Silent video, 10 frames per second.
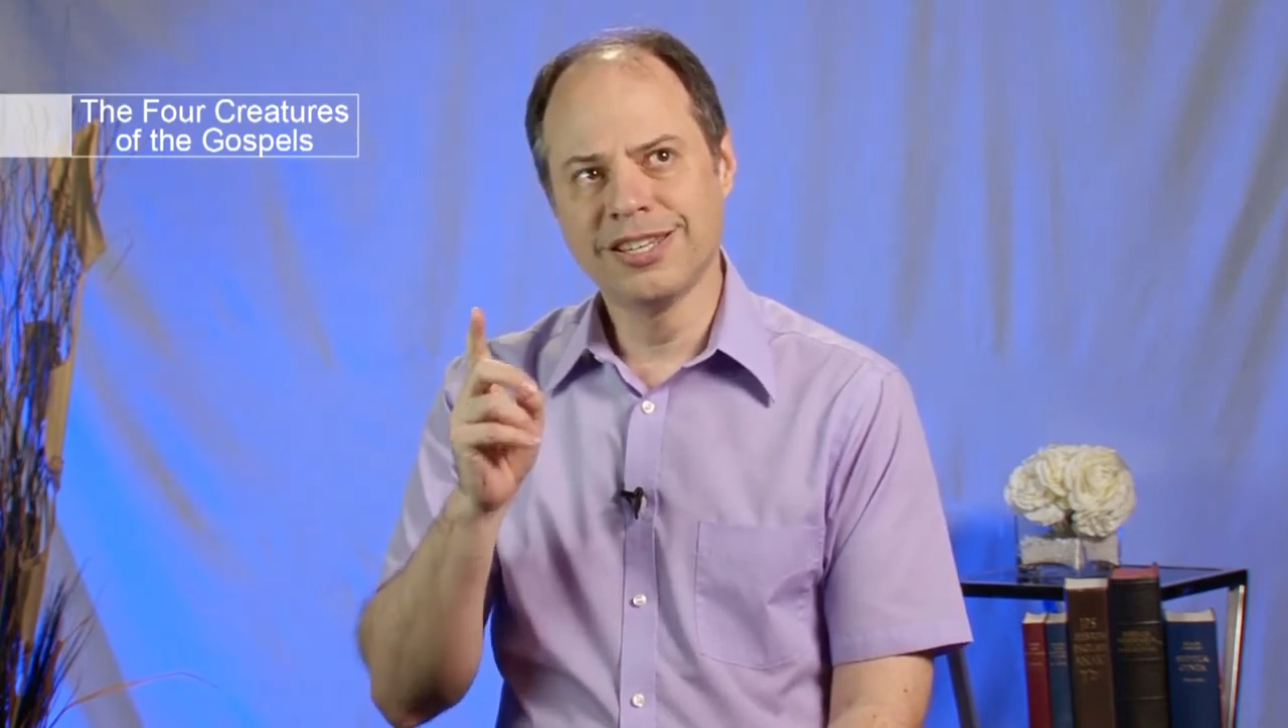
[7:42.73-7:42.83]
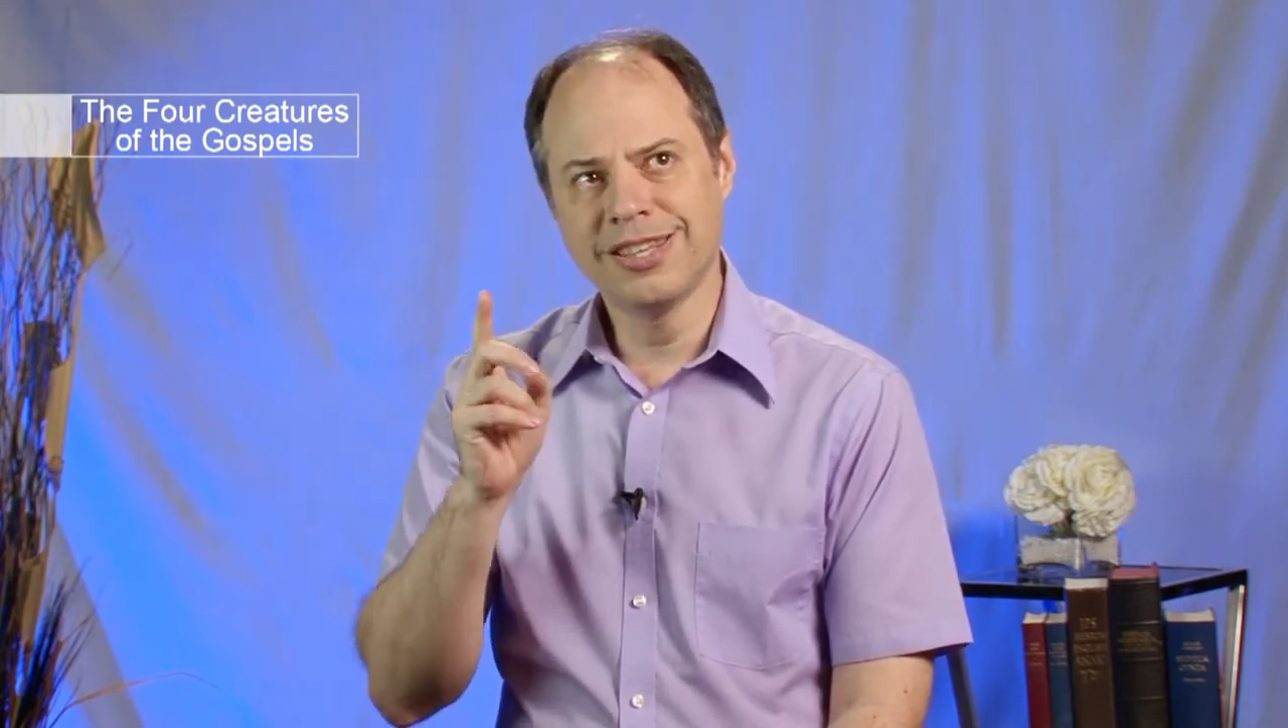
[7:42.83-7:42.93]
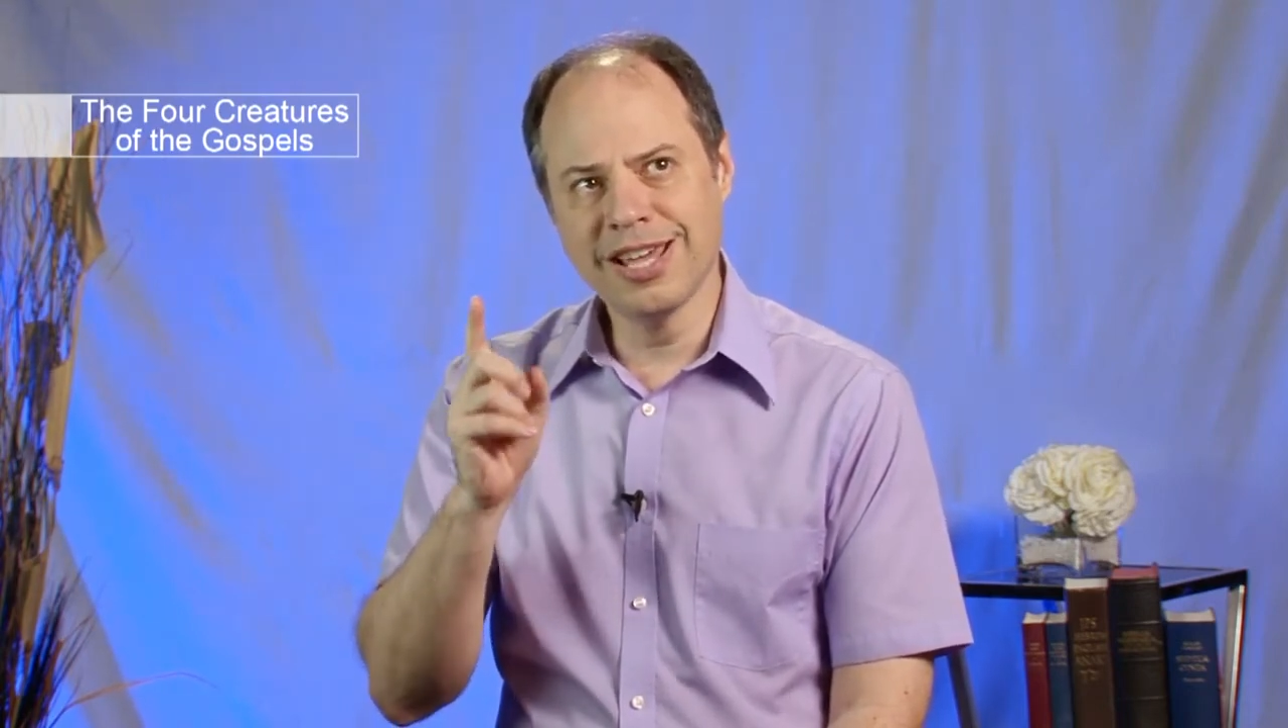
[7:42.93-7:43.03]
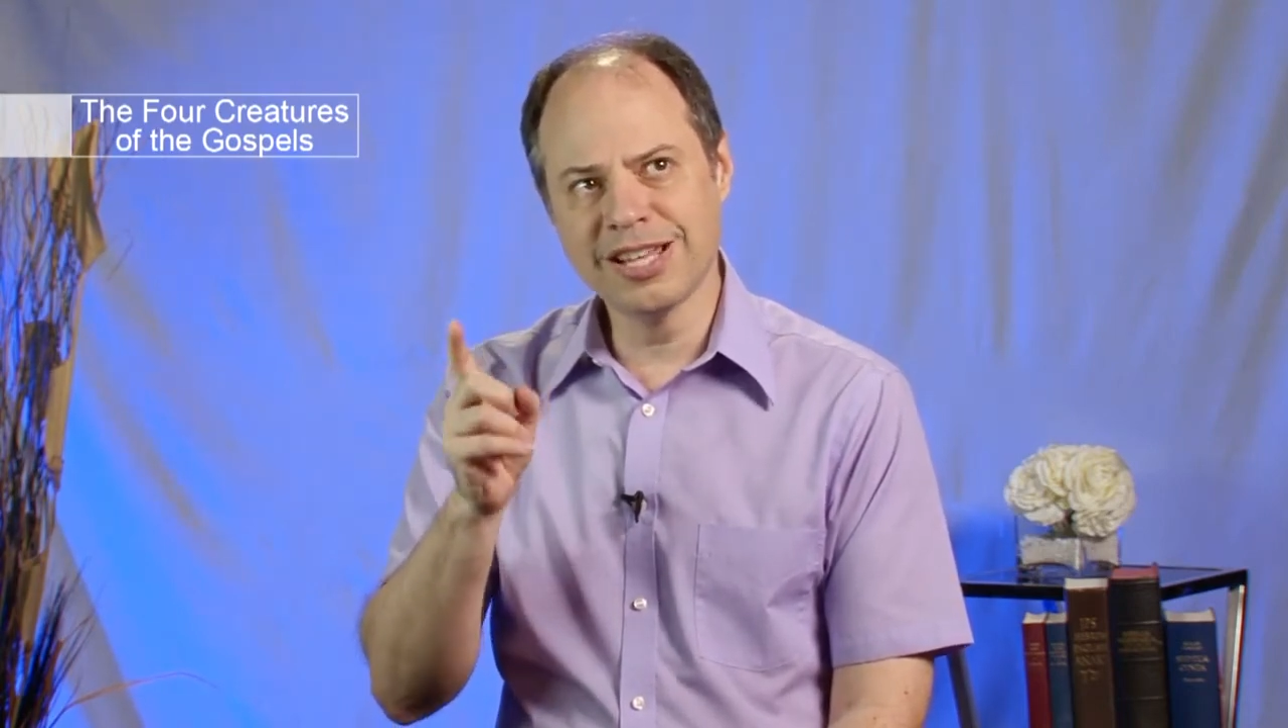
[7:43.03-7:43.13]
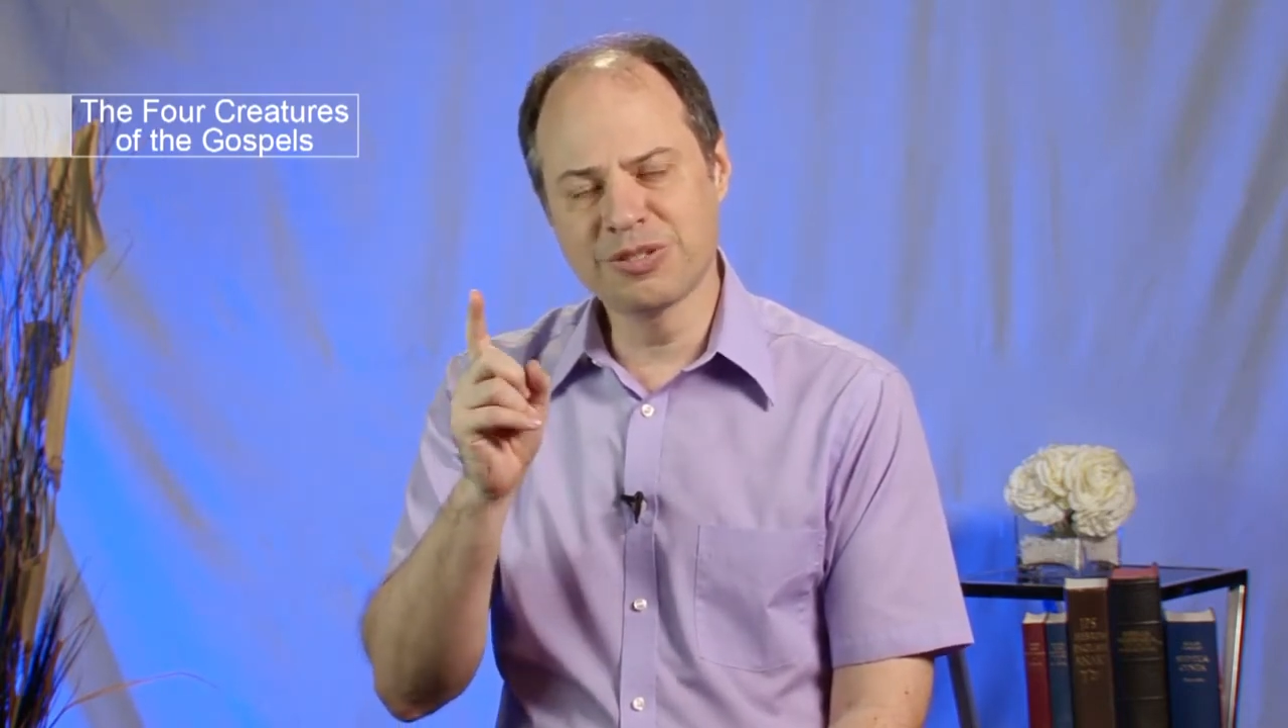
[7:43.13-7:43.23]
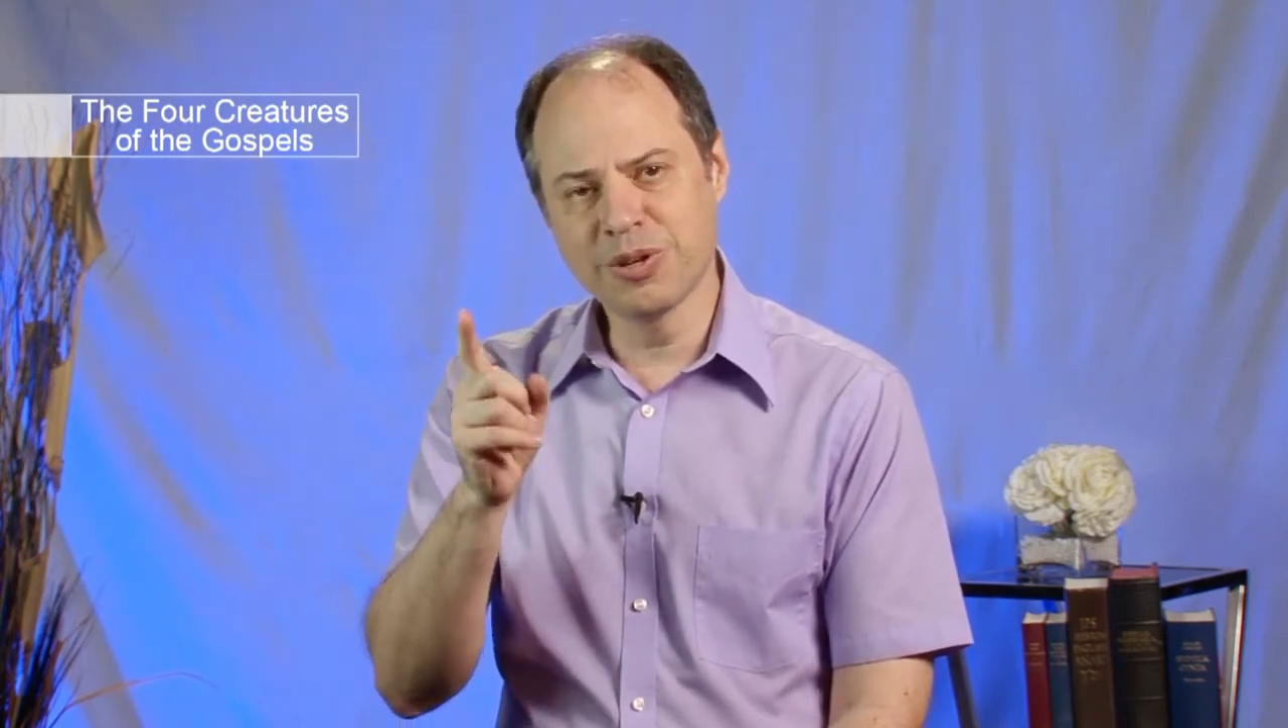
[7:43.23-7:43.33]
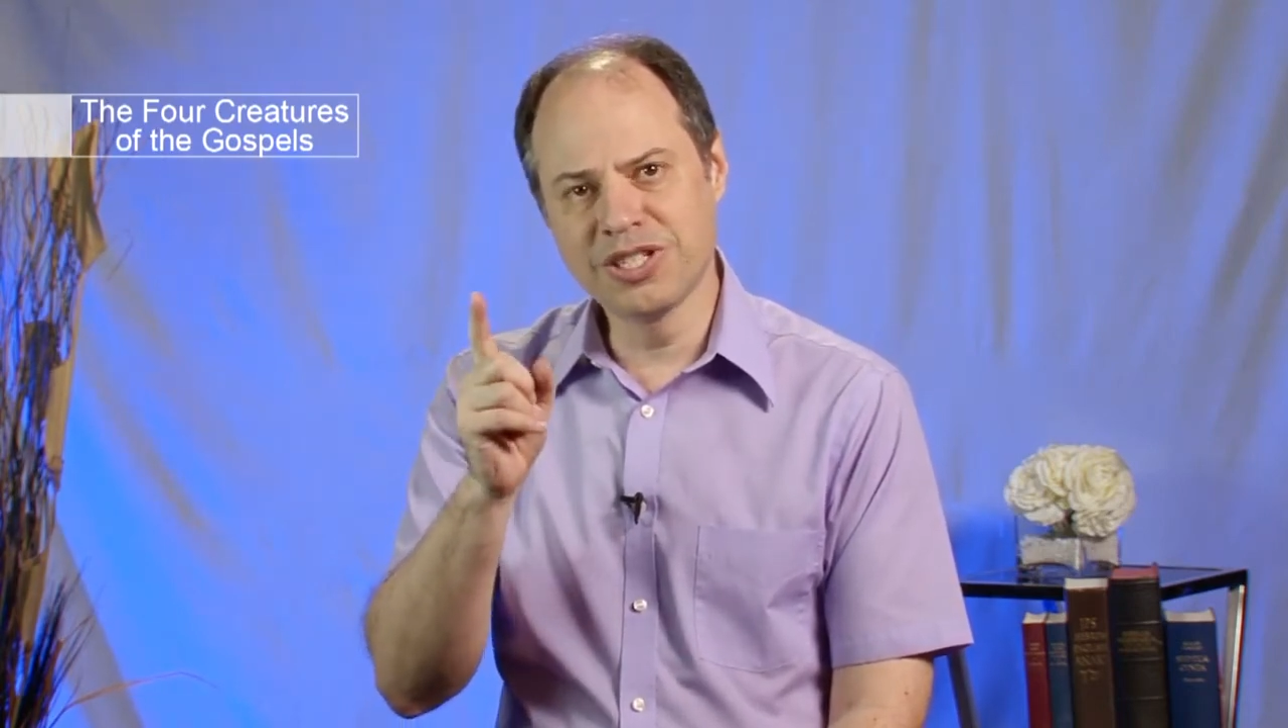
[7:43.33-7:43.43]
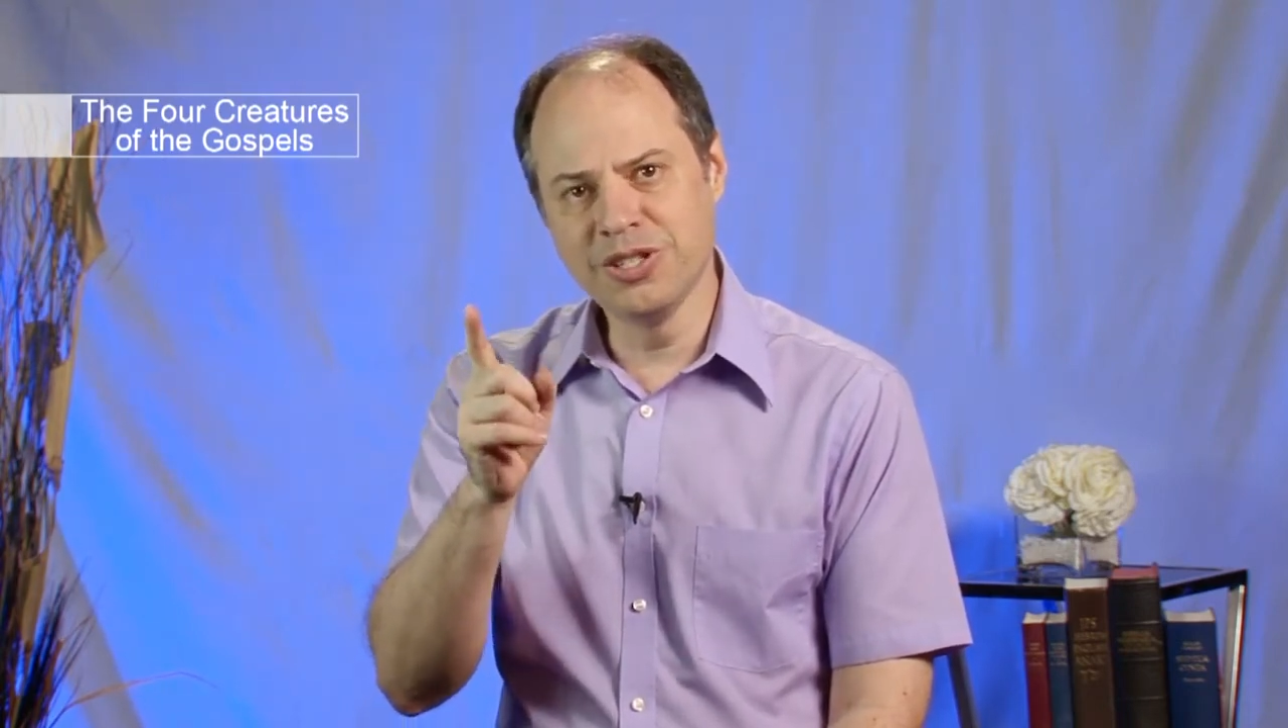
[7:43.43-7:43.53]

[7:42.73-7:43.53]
that's what's